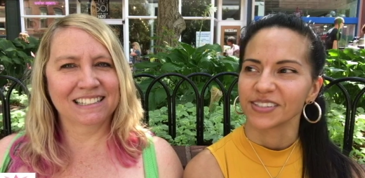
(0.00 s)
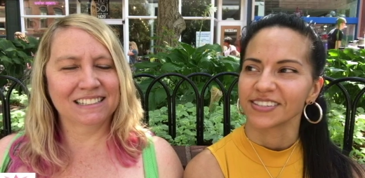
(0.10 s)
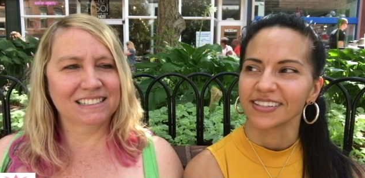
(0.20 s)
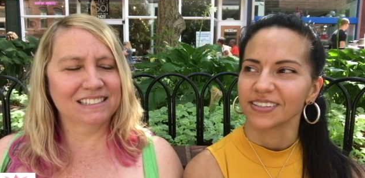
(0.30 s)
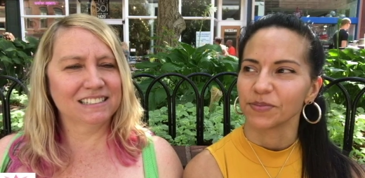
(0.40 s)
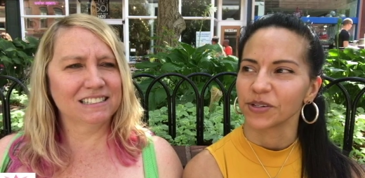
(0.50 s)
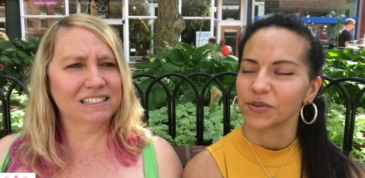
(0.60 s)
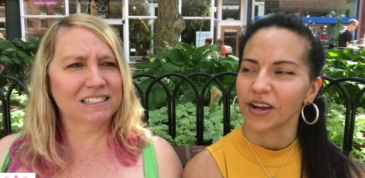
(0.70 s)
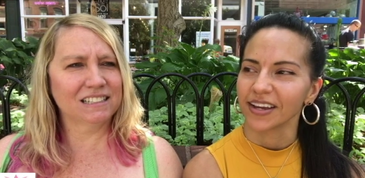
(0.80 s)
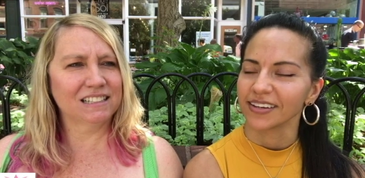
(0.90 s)
Speaker 1: it's it's been
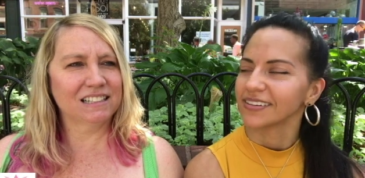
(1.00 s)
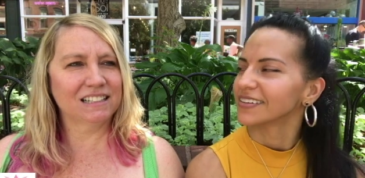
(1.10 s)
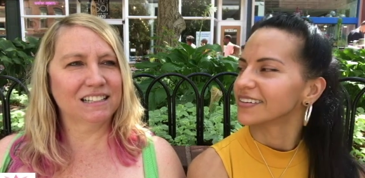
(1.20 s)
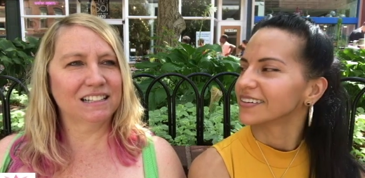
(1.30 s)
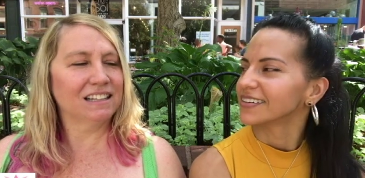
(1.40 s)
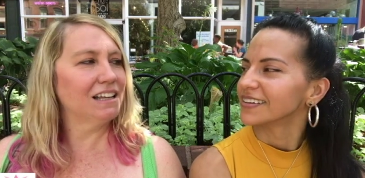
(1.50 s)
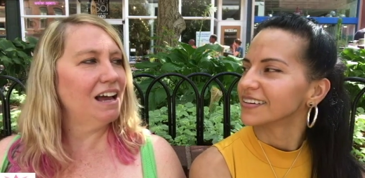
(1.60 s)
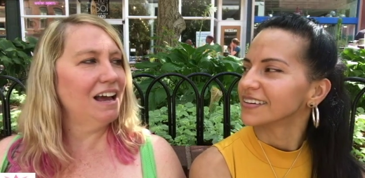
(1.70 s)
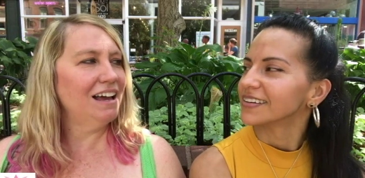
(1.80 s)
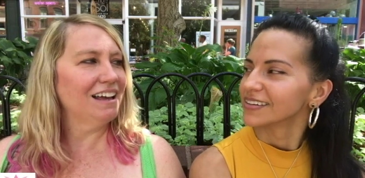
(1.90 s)
a ride.
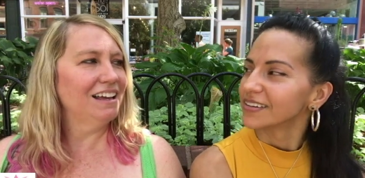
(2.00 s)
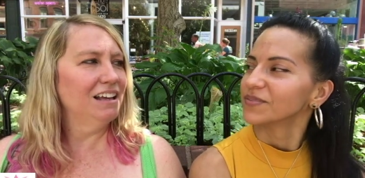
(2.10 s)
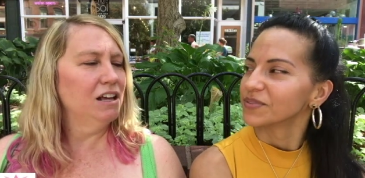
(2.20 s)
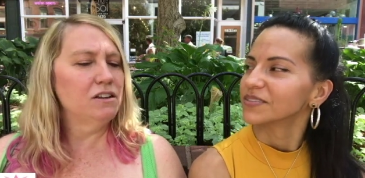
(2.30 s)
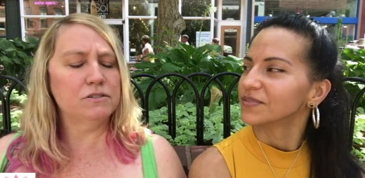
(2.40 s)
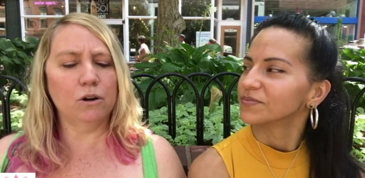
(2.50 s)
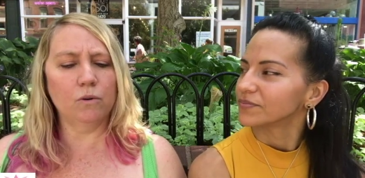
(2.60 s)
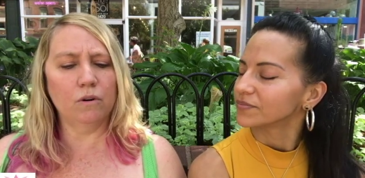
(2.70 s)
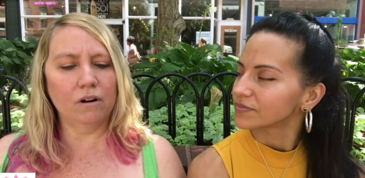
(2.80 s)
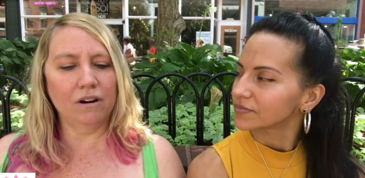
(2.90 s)
Speaker 2: Yeah.
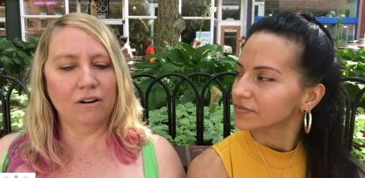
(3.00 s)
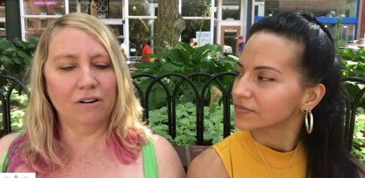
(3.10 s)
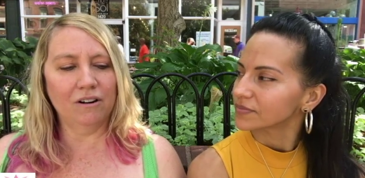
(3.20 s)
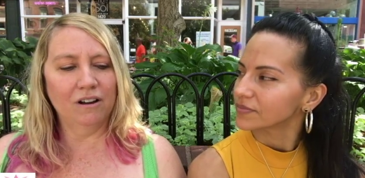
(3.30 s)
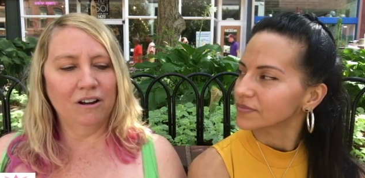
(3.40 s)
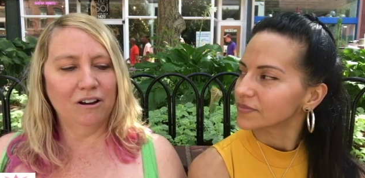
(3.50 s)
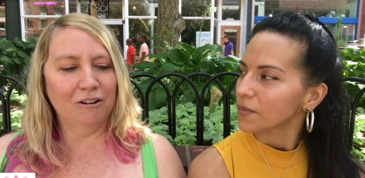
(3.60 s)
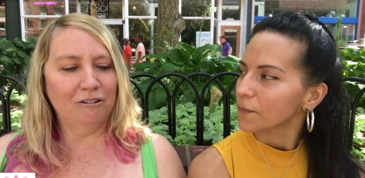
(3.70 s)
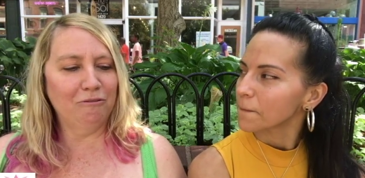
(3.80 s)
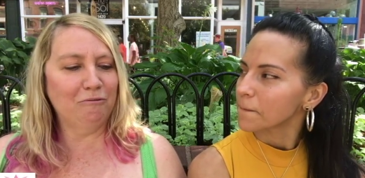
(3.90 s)
So
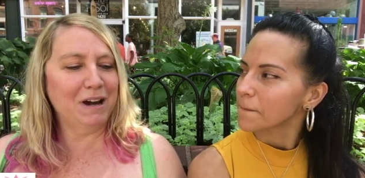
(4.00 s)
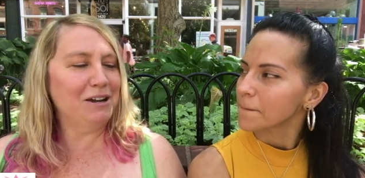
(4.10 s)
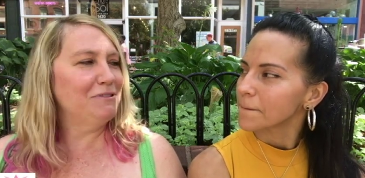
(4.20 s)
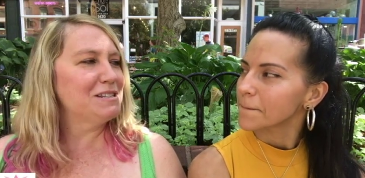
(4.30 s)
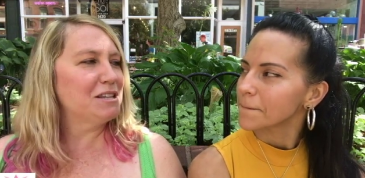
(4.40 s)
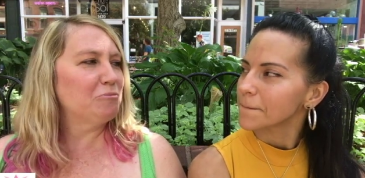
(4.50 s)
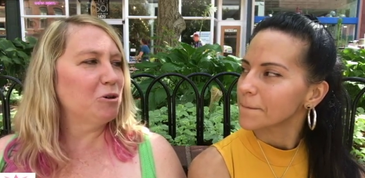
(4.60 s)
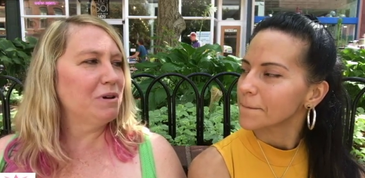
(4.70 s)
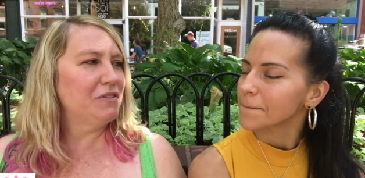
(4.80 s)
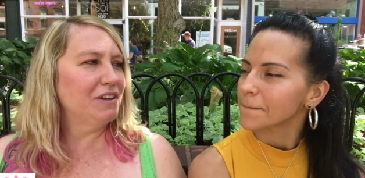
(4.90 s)
when was the
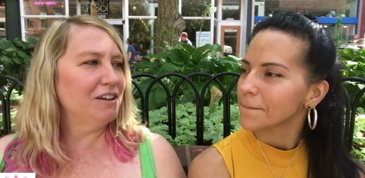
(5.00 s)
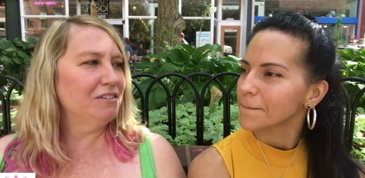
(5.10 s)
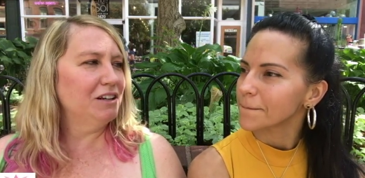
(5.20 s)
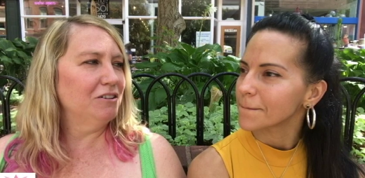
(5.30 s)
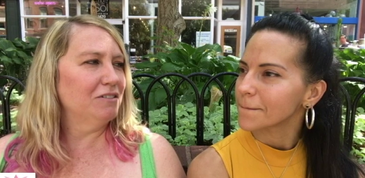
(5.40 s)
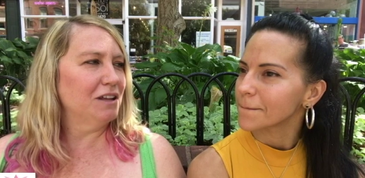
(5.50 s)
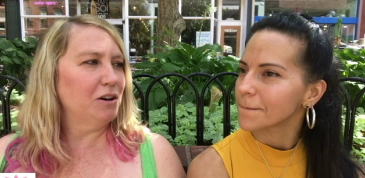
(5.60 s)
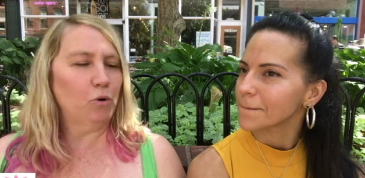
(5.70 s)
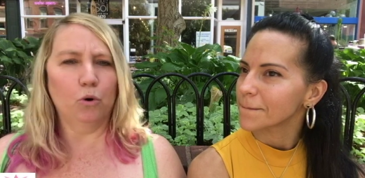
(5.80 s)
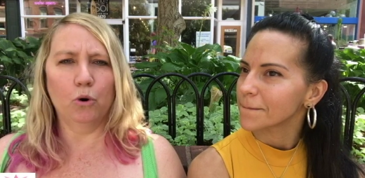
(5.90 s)
moment that you knew
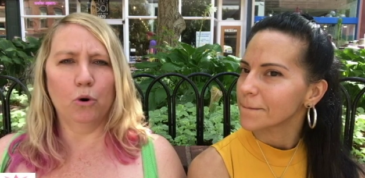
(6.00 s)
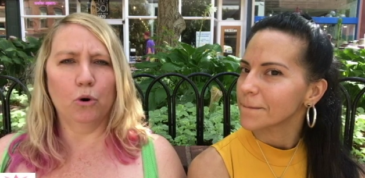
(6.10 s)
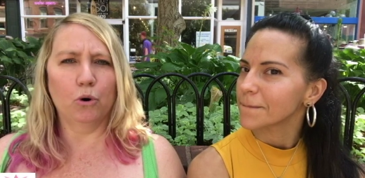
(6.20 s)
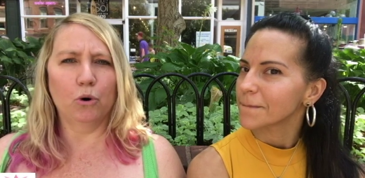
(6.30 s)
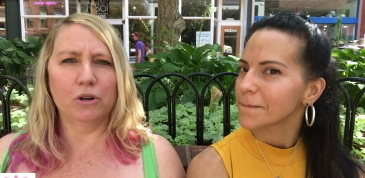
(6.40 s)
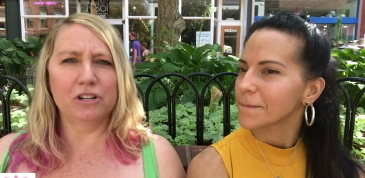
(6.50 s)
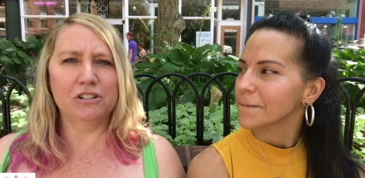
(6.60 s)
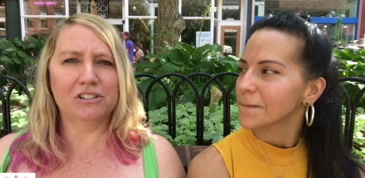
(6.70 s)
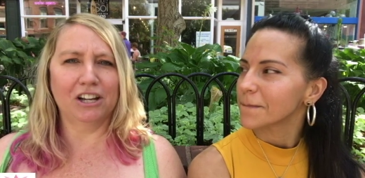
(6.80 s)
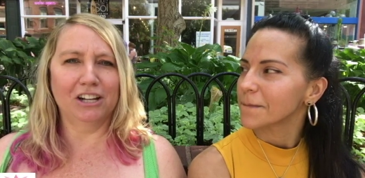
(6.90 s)
like oh
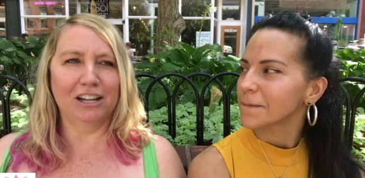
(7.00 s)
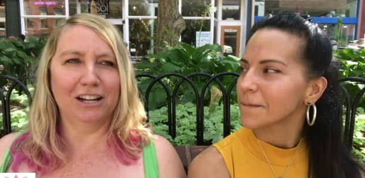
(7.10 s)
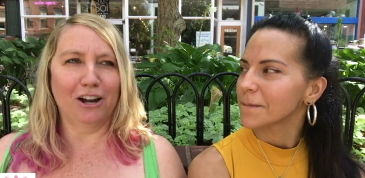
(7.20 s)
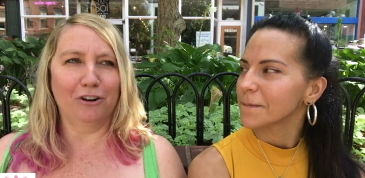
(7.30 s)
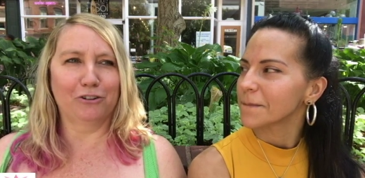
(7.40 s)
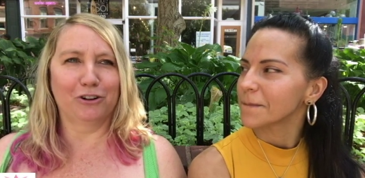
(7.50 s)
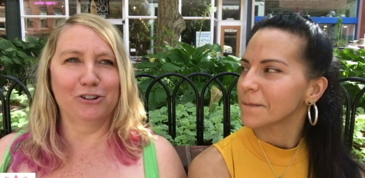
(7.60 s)
this is kind of getting out of